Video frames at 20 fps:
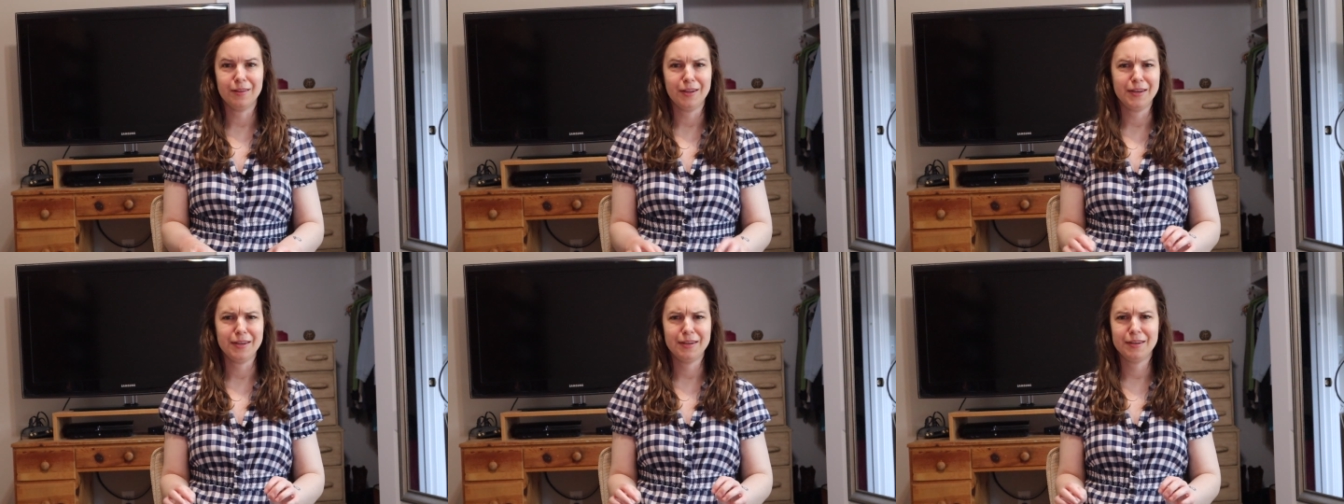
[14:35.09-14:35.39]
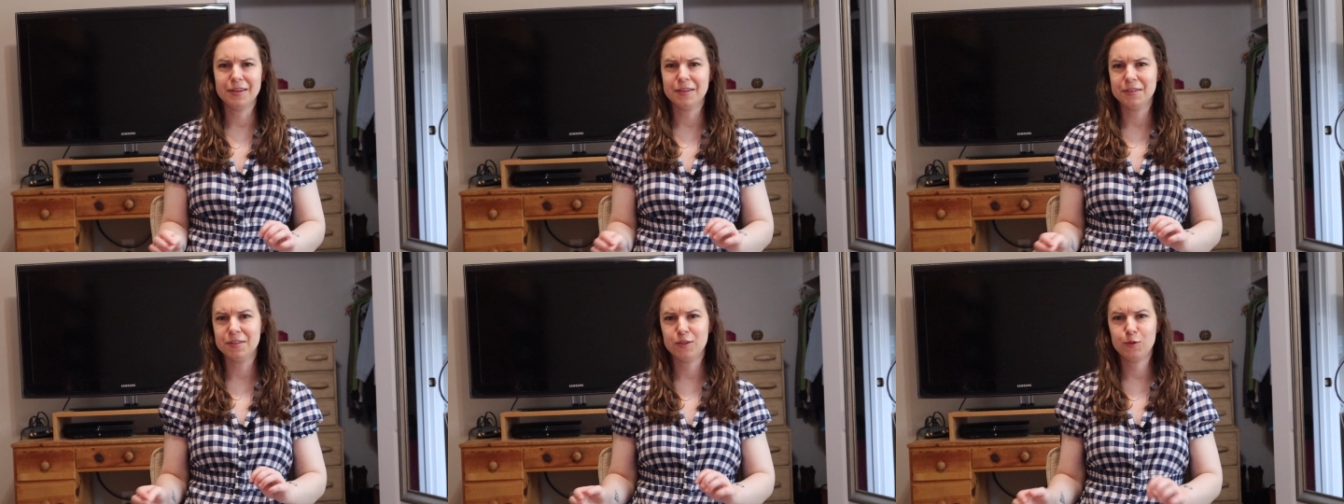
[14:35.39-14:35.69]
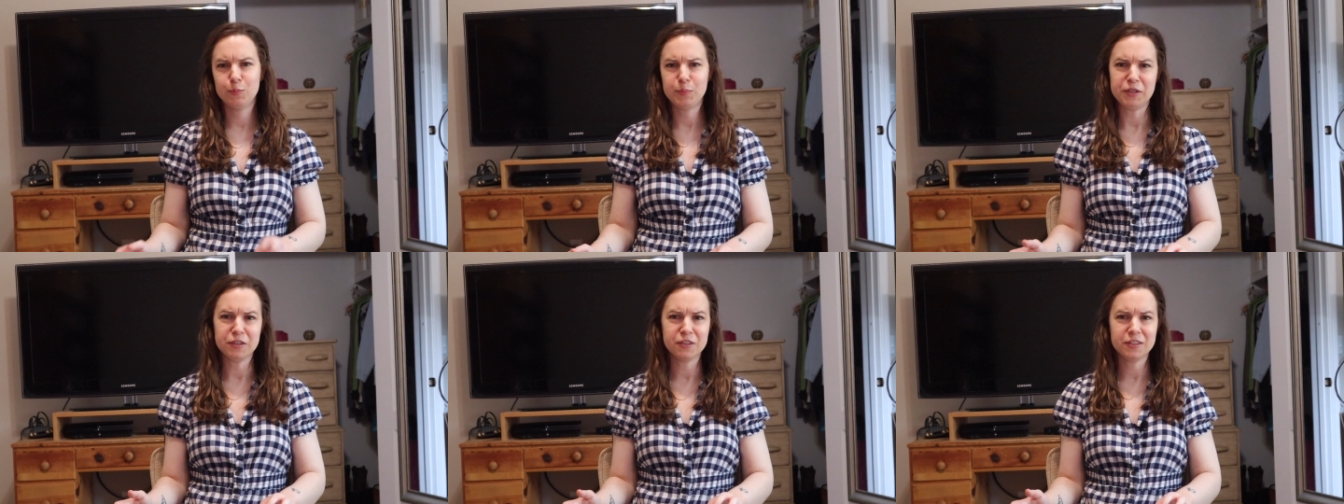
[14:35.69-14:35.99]
like
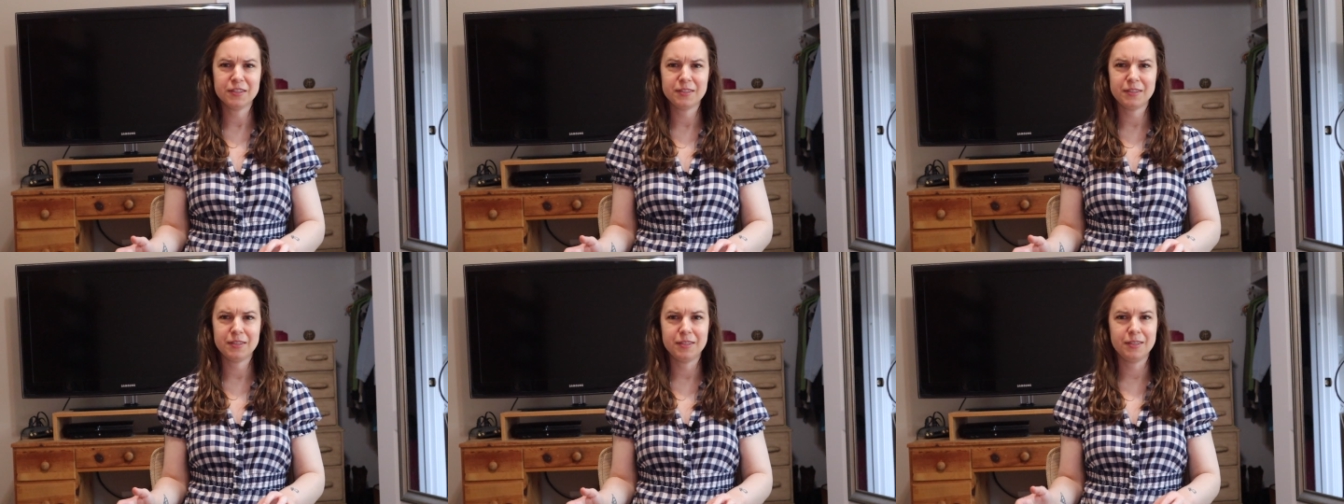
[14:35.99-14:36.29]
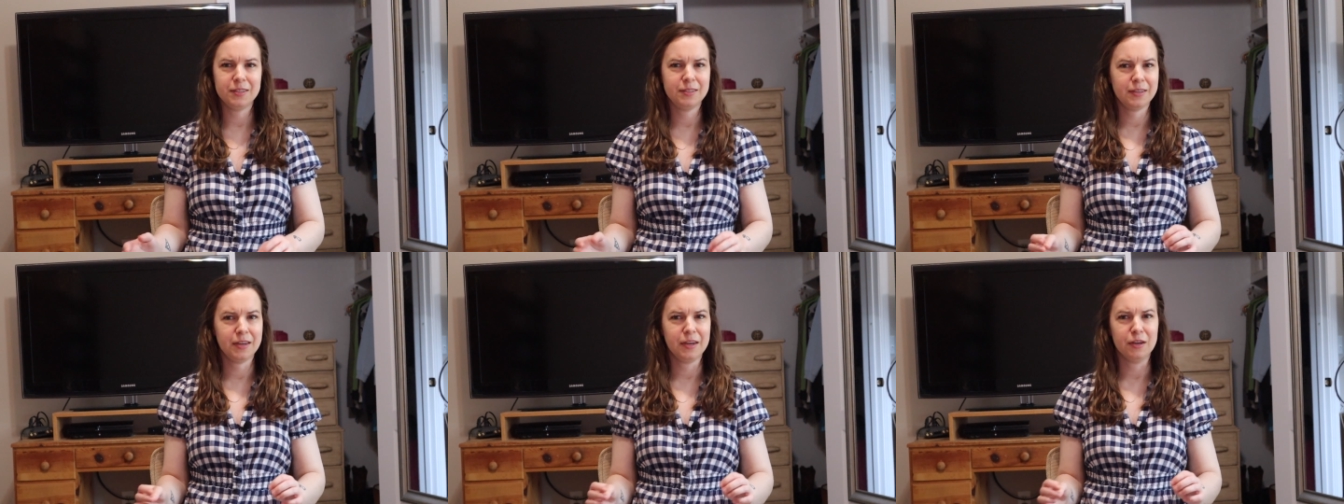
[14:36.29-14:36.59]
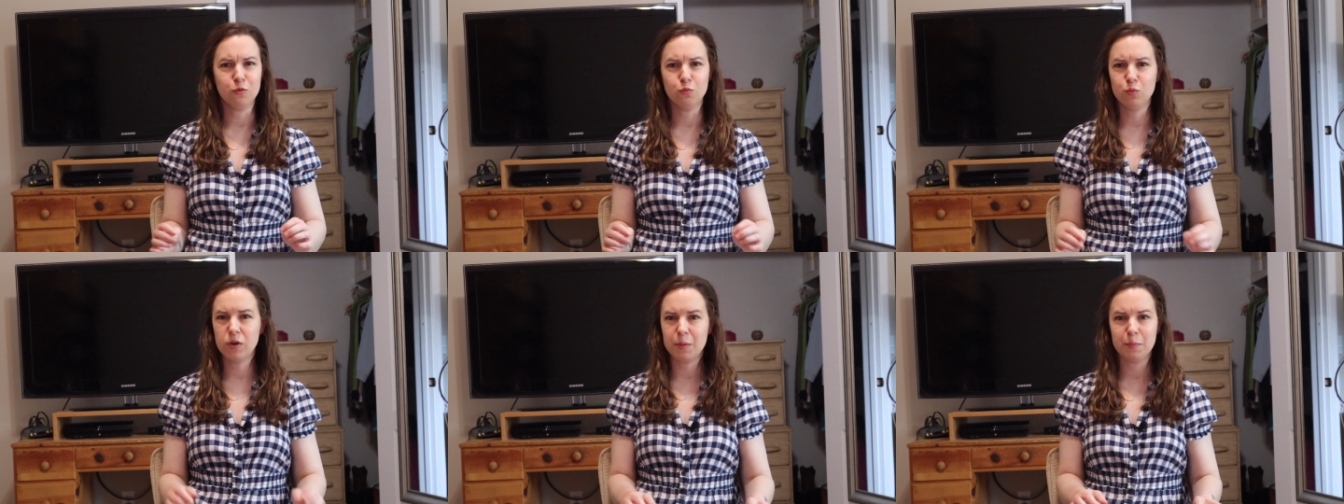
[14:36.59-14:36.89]
conspiracies
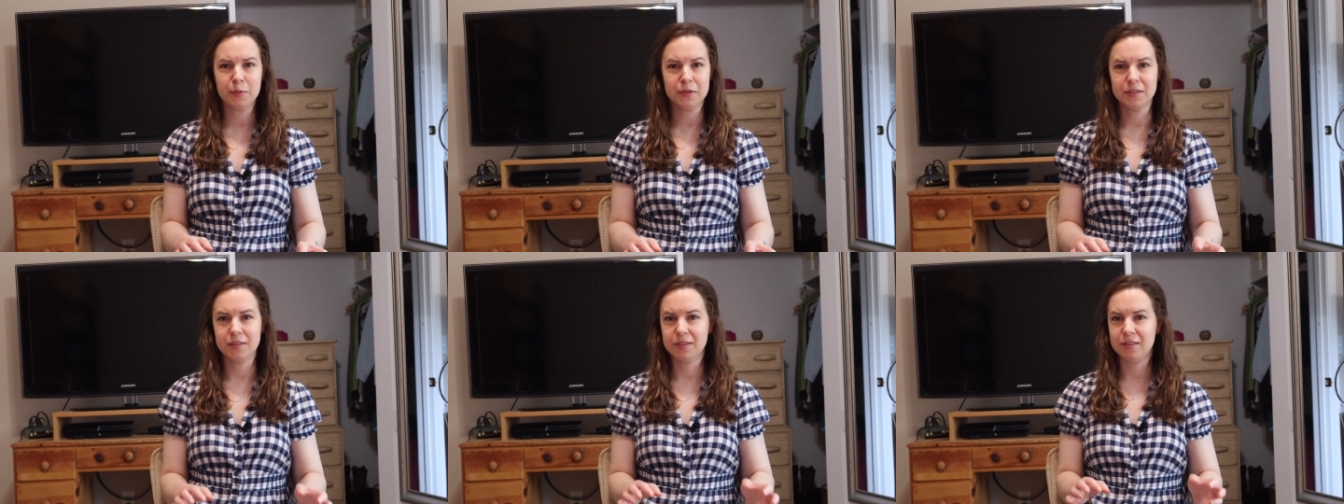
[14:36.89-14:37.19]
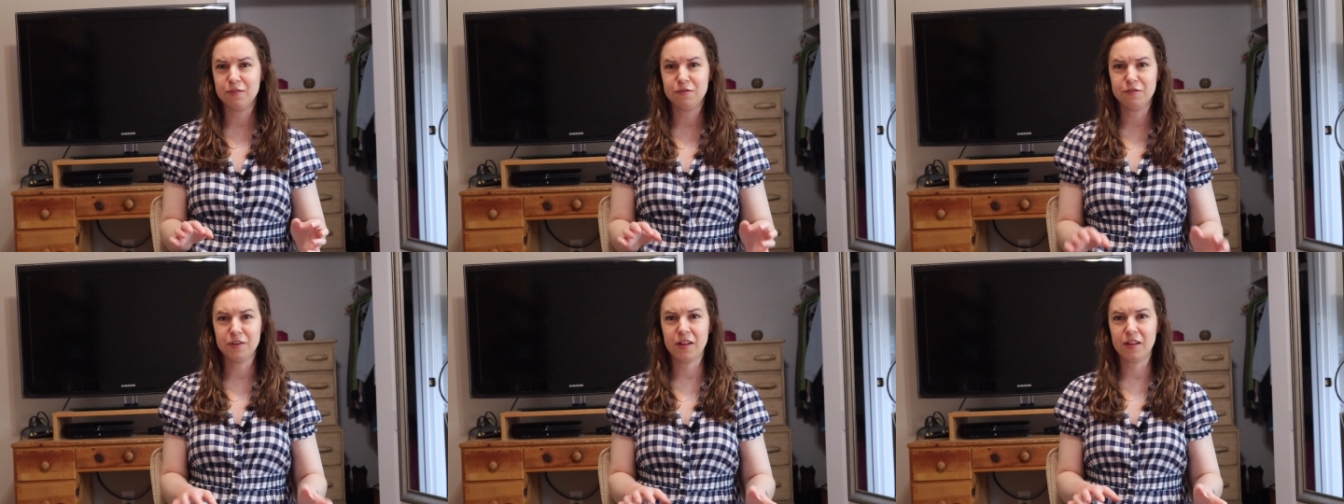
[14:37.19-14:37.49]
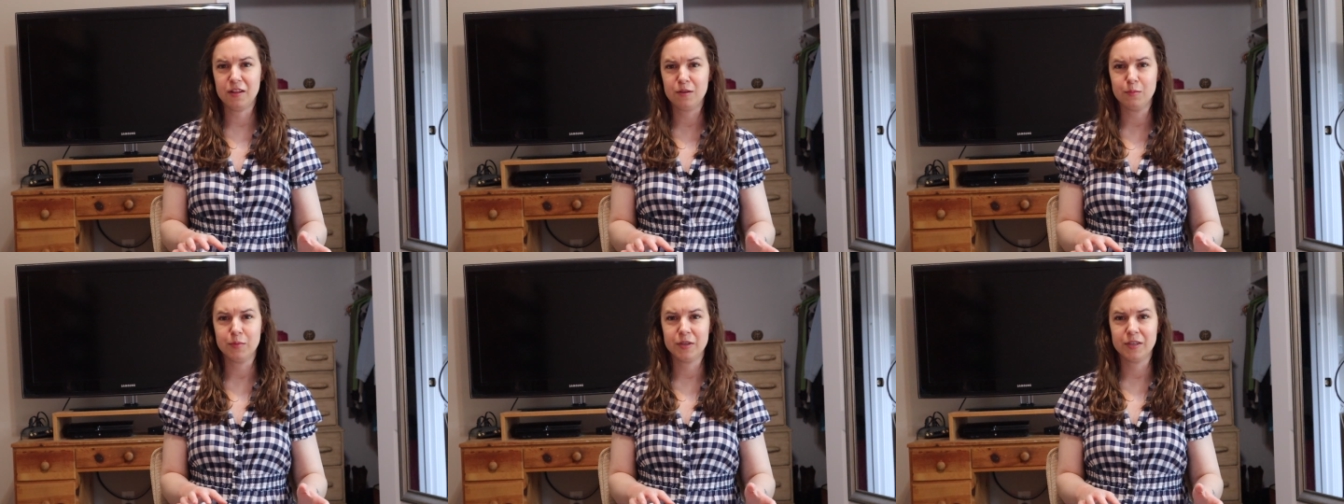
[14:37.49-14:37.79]
and weapons
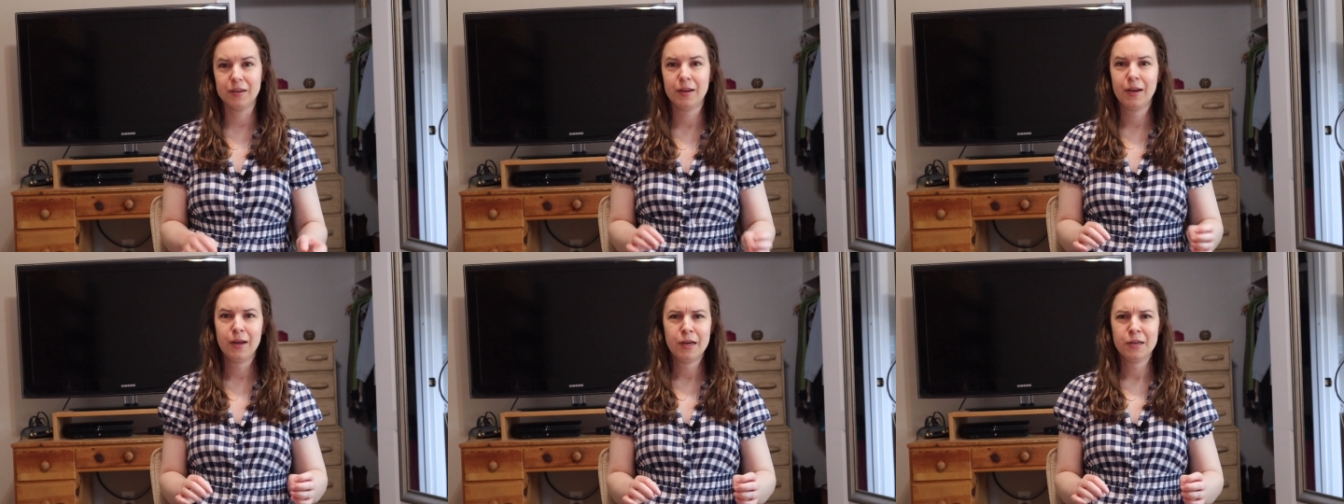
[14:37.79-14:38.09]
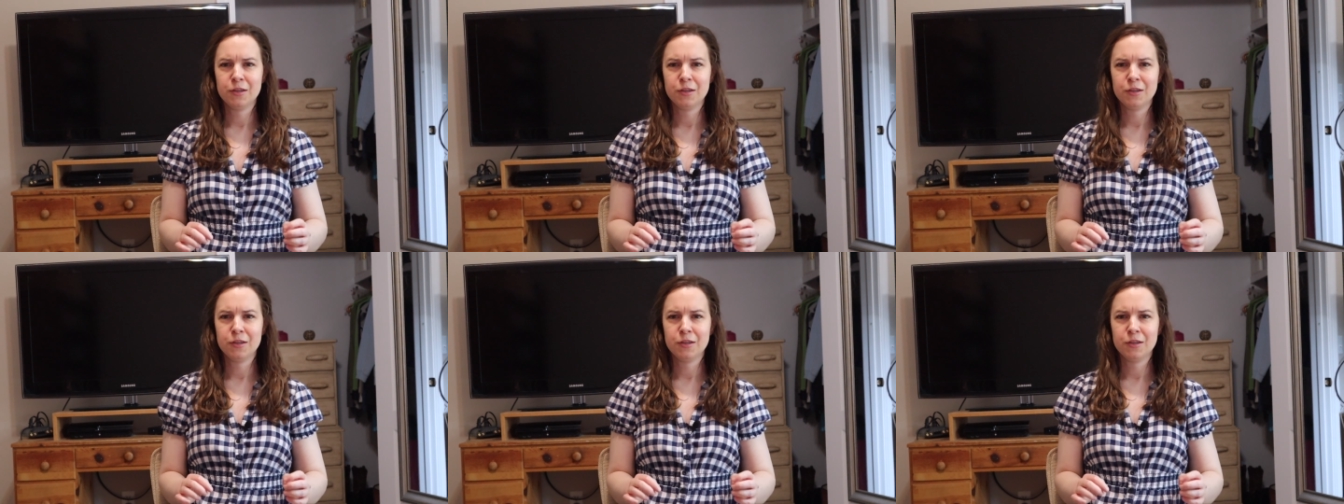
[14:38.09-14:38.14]
development,